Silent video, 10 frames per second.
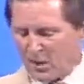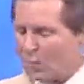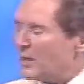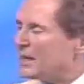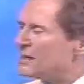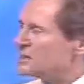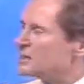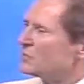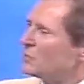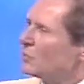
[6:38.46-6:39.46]

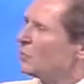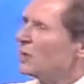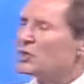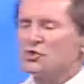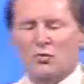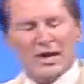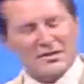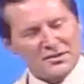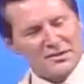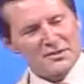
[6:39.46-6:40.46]
ways one
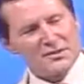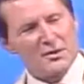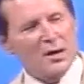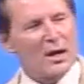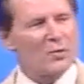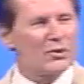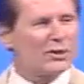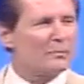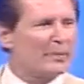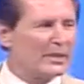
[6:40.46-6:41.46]
dresses, how we
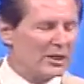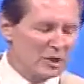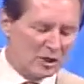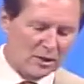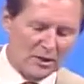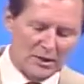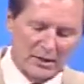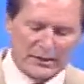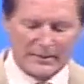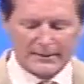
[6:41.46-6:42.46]
appear,
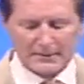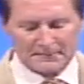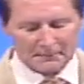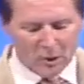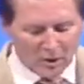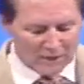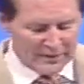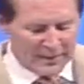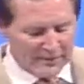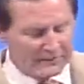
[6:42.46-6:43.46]
all of
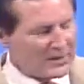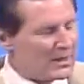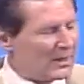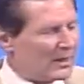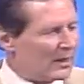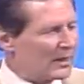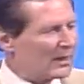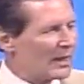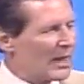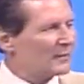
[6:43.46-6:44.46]
that.
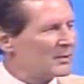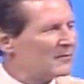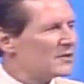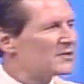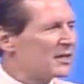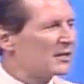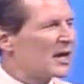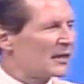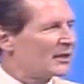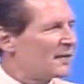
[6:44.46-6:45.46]
And I'm convinced that
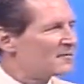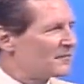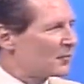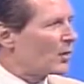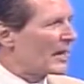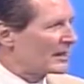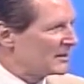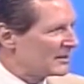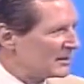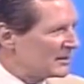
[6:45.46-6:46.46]
God loves
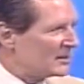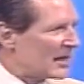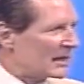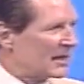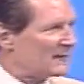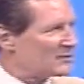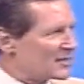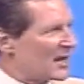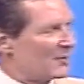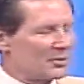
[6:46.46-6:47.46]
variety. God gave us
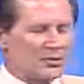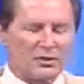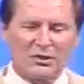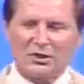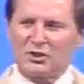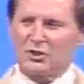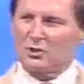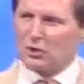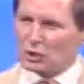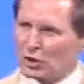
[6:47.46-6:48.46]
the opportunity
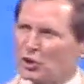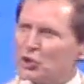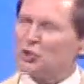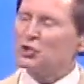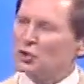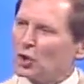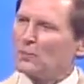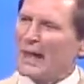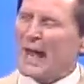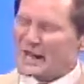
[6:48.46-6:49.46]
to learn to look
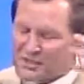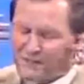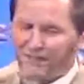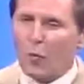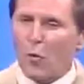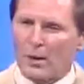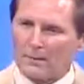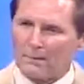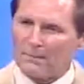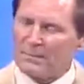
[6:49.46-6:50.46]
past form